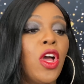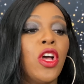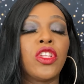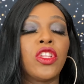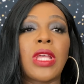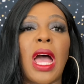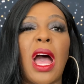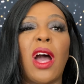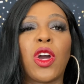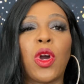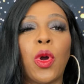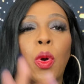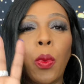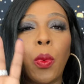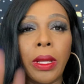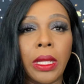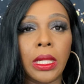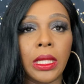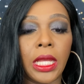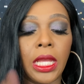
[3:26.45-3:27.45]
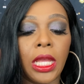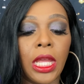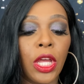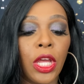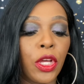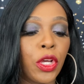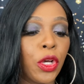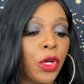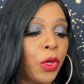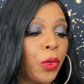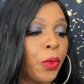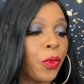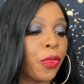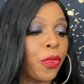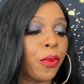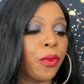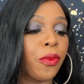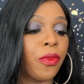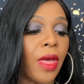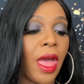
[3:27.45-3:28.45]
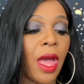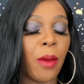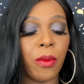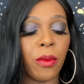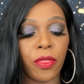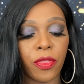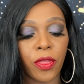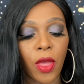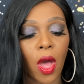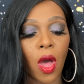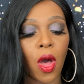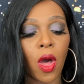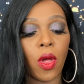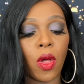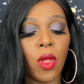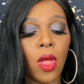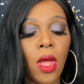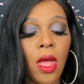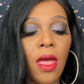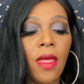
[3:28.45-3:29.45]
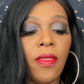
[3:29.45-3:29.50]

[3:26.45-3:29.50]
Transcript: So I'll quickly go through that with y'all.